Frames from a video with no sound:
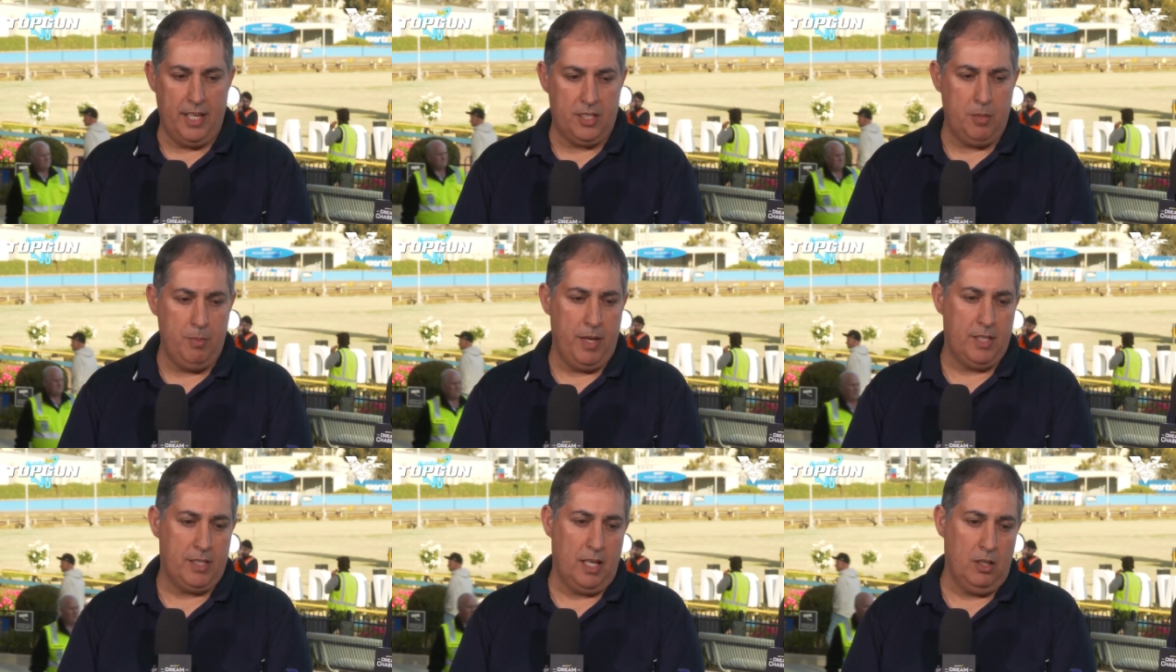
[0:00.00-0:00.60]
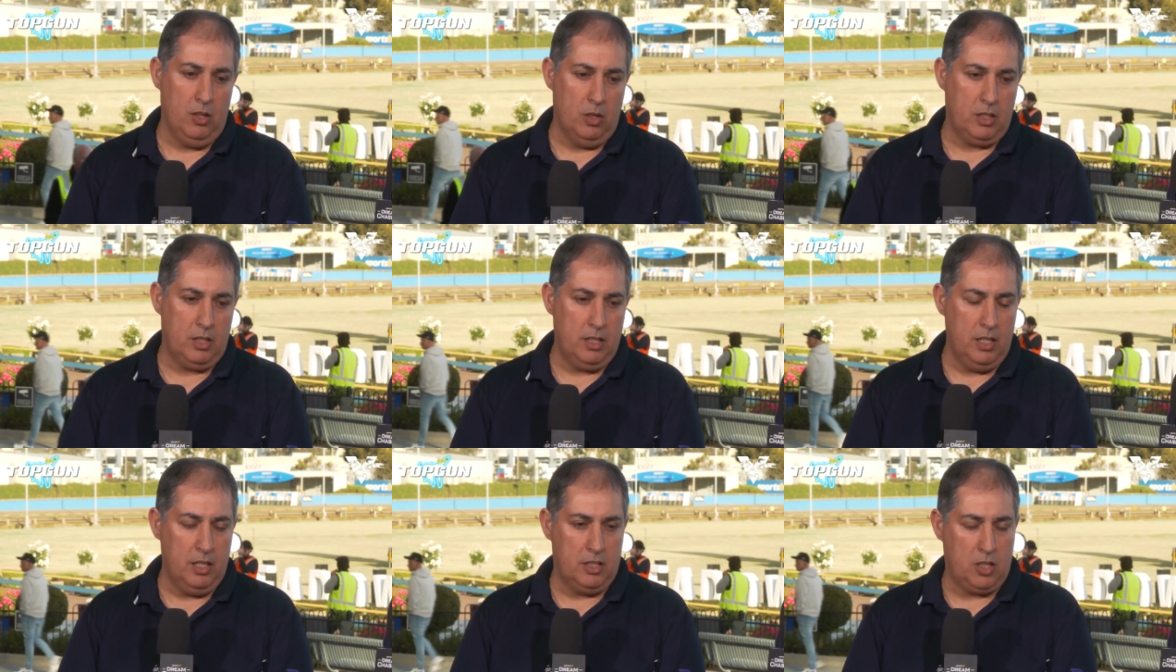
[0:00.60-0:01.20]
to me, he said, look,
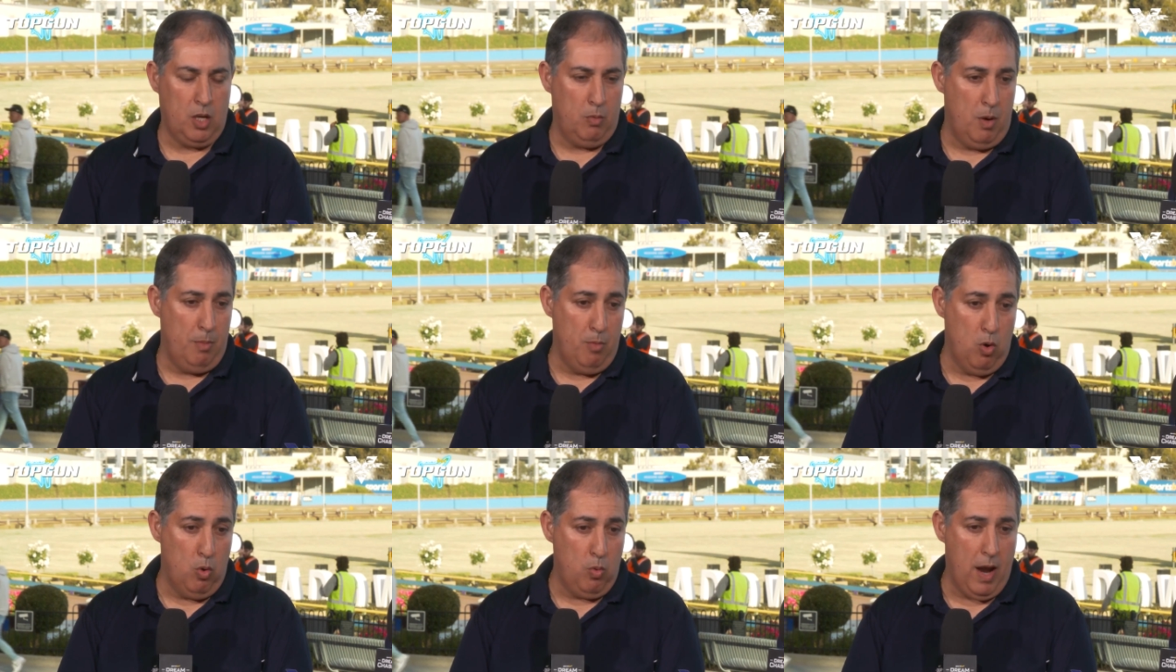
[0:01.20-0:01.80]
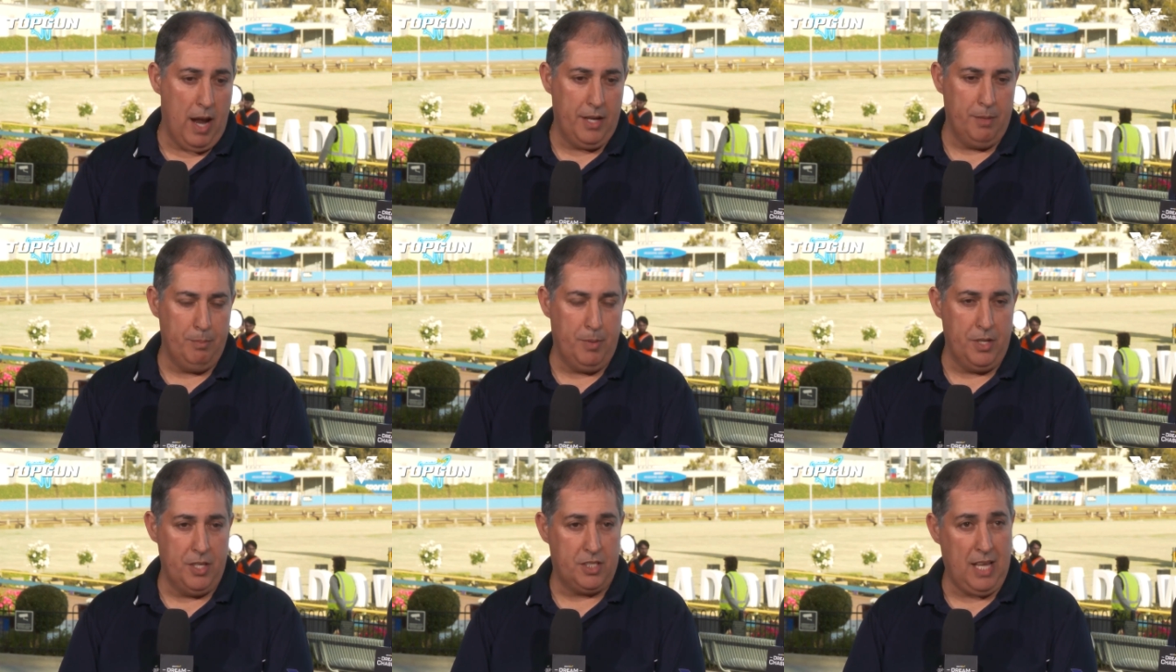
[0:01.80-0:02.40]
he's got one more run,
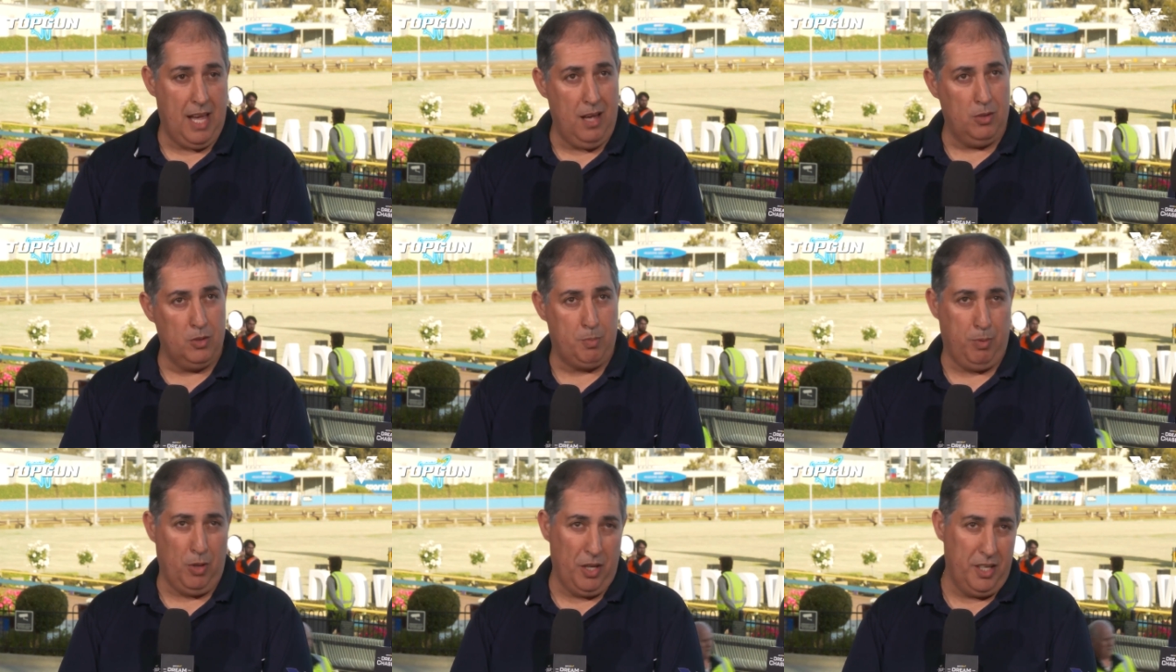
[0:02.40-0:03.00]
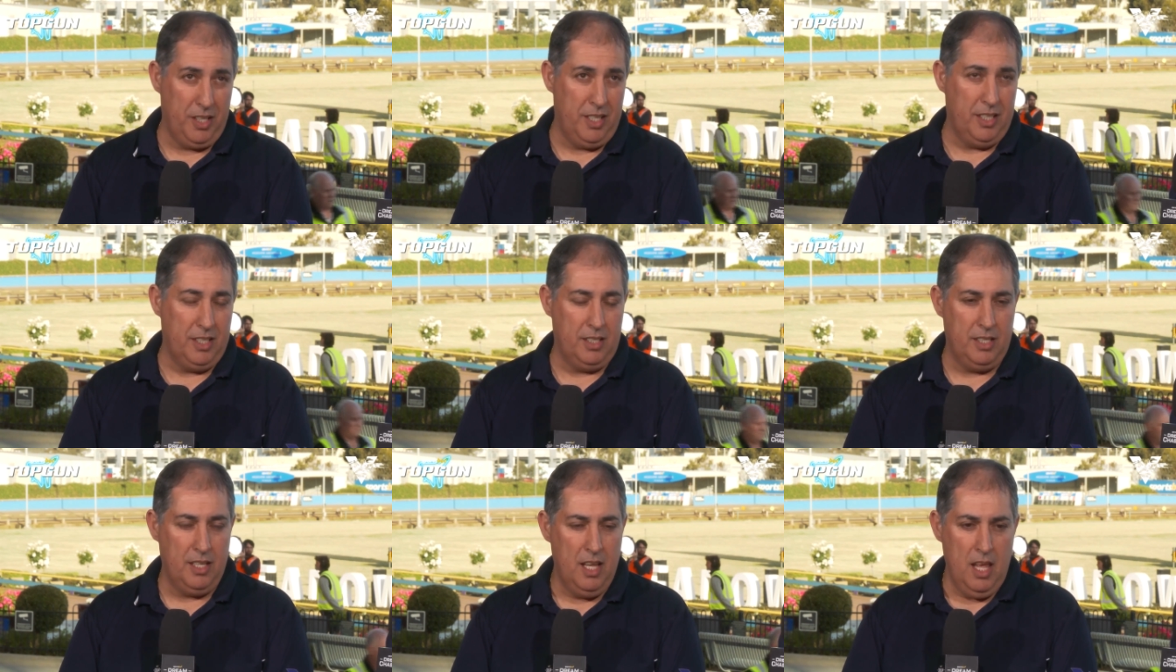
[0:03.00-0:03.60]
but his tail's bleeding
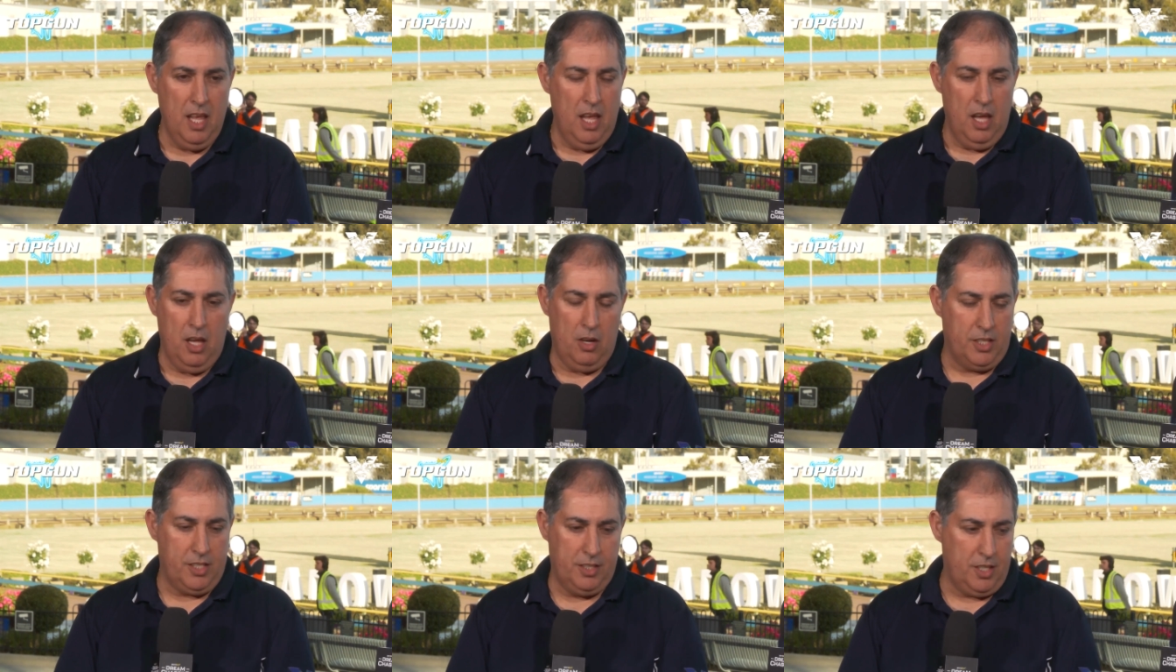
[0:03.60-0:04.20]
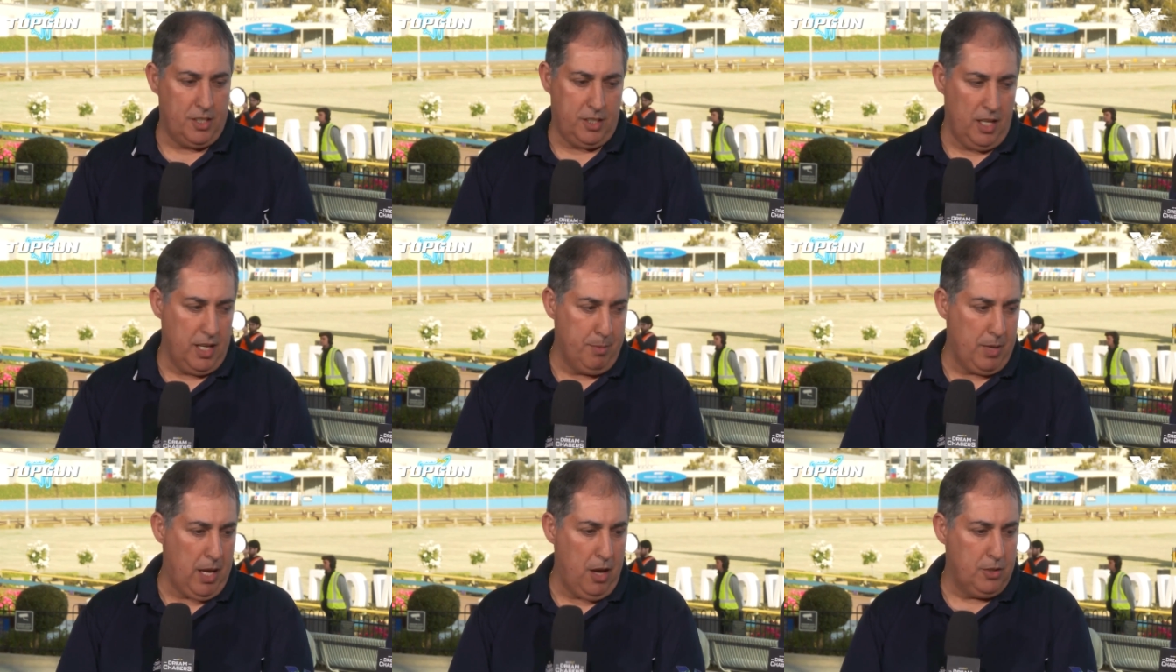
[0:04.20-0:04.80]
and and I said, just let
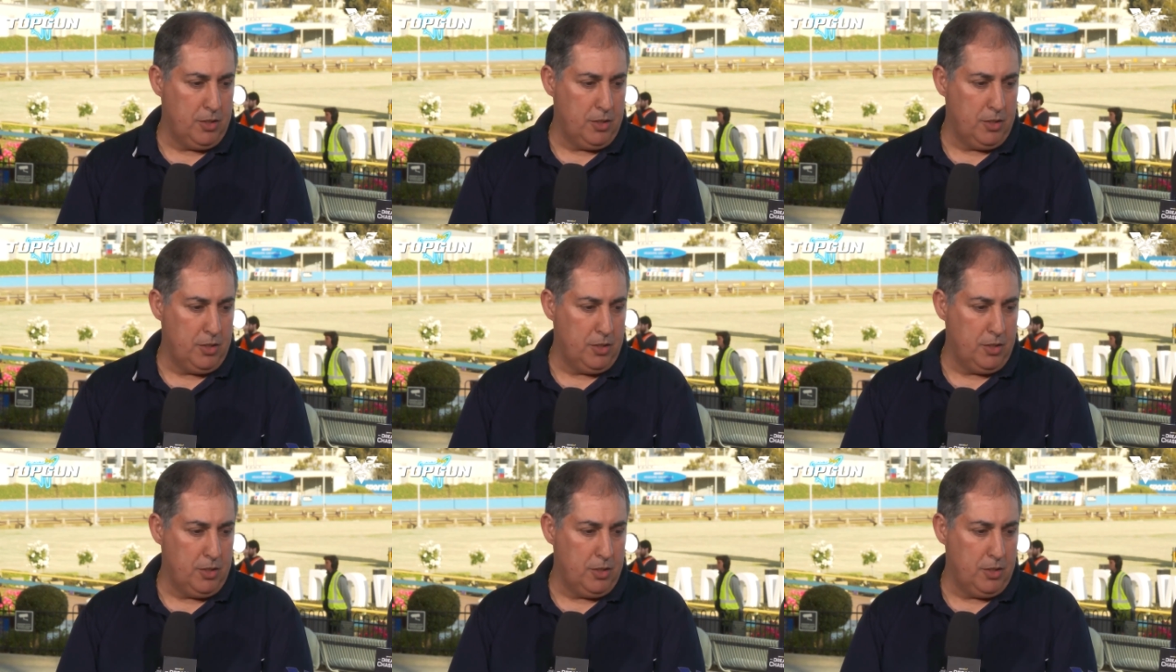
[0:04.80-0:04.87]
him go.